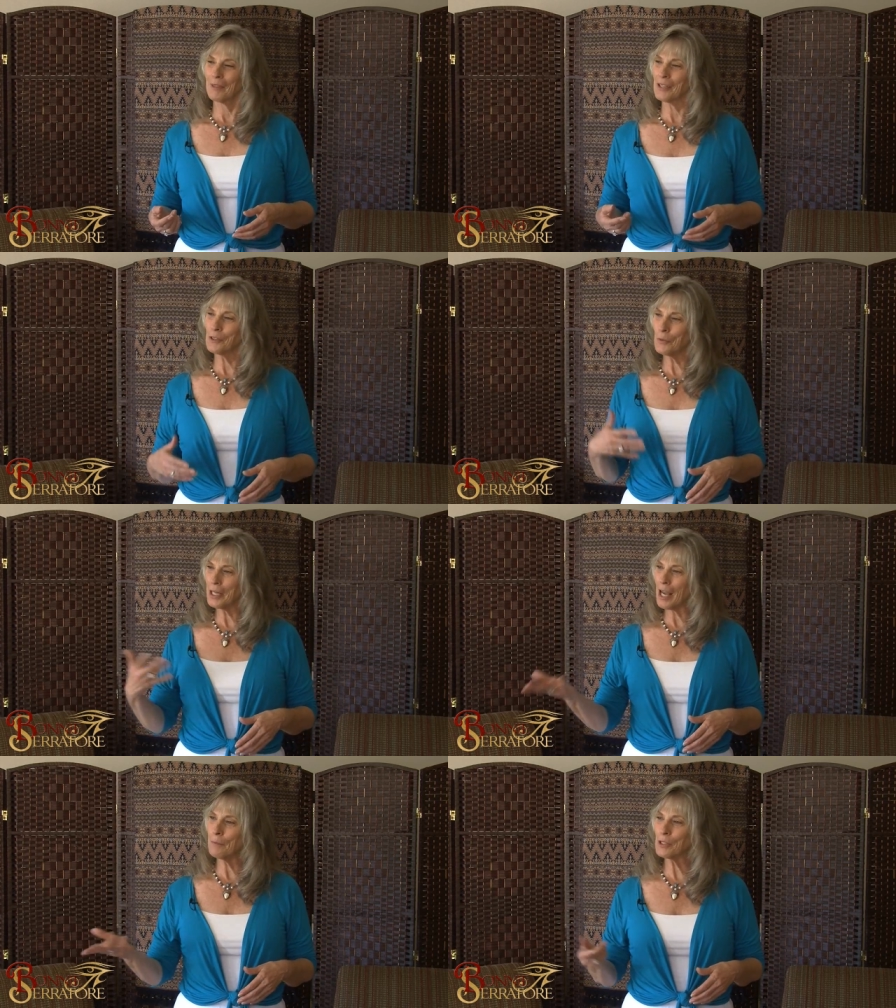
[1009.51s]
So what
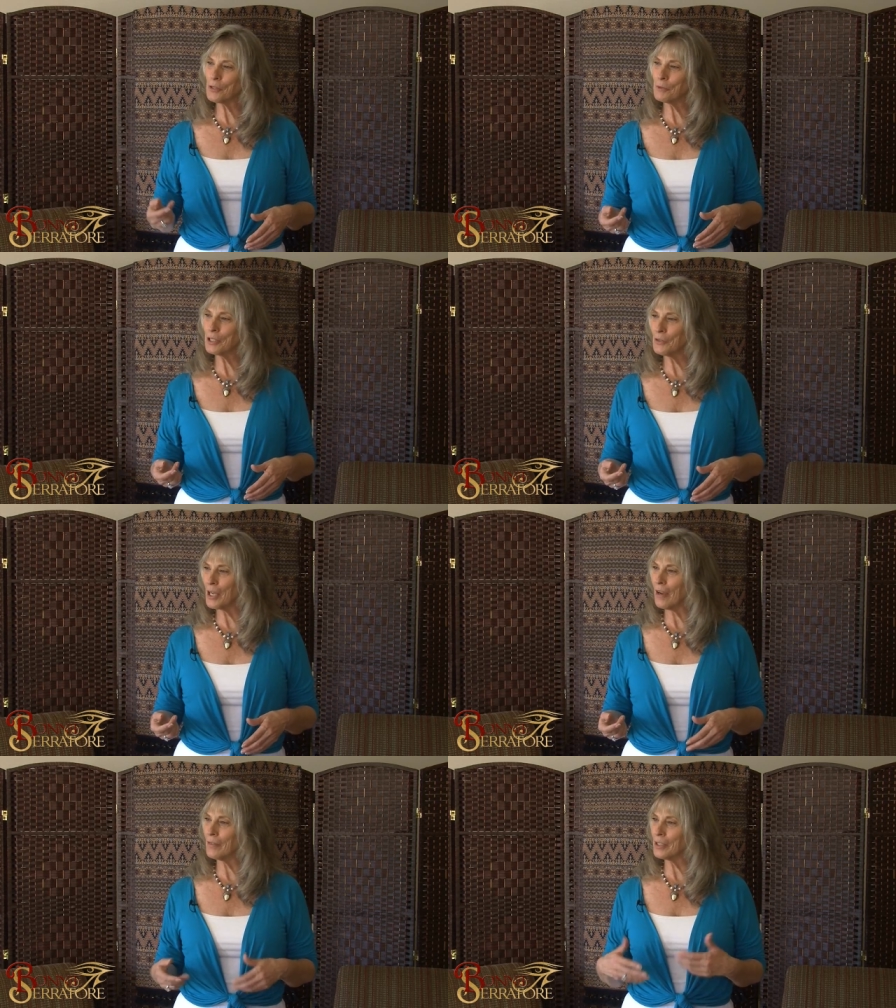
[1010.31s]
happens when you
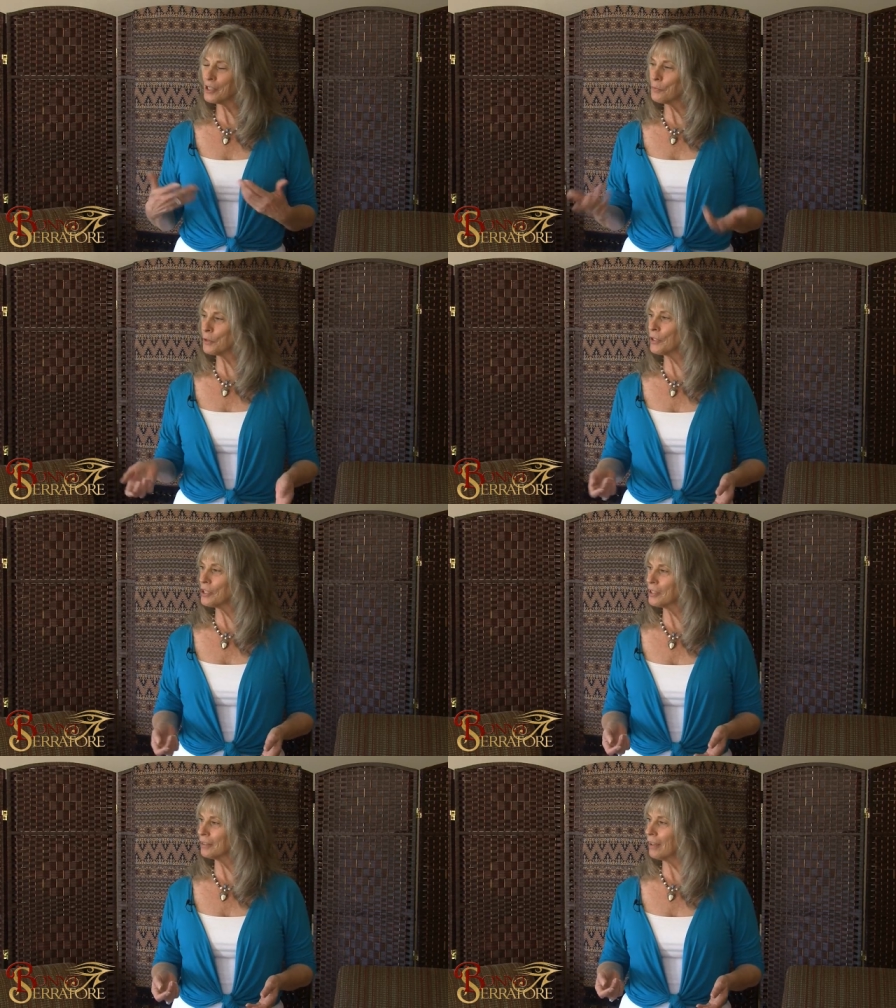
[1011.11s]
have an
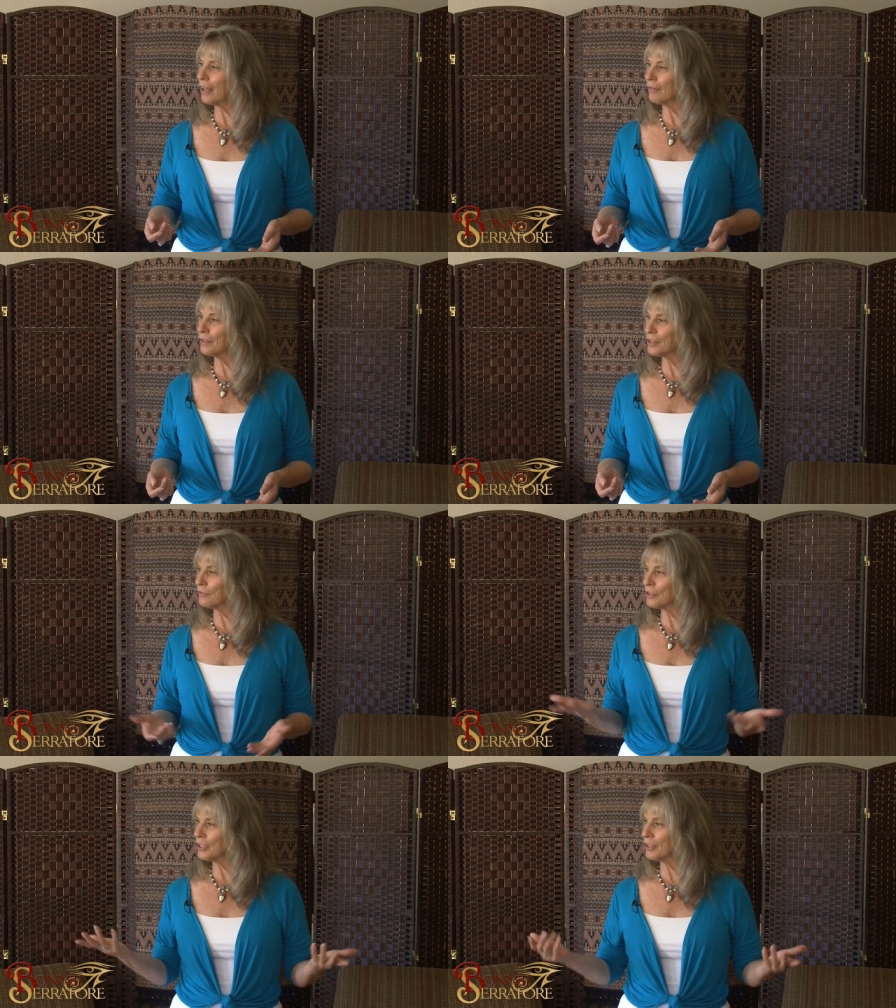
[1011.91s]
experience in life? What's the
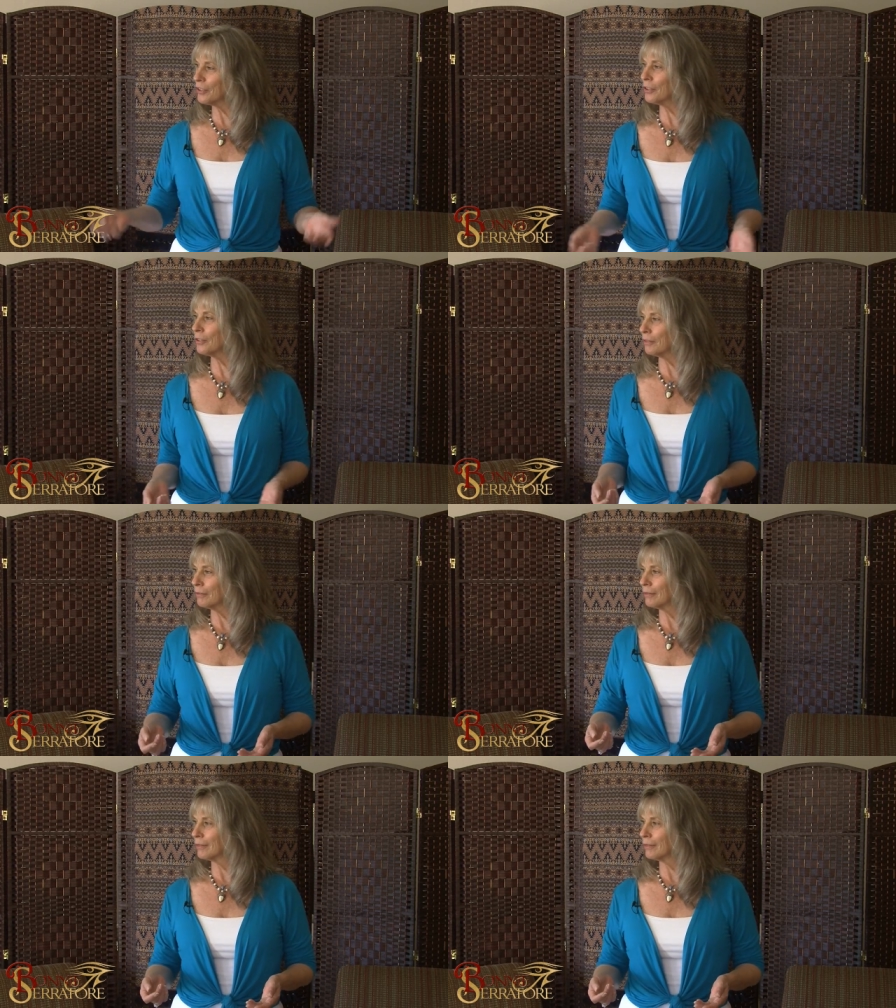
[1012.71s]
first thing you do?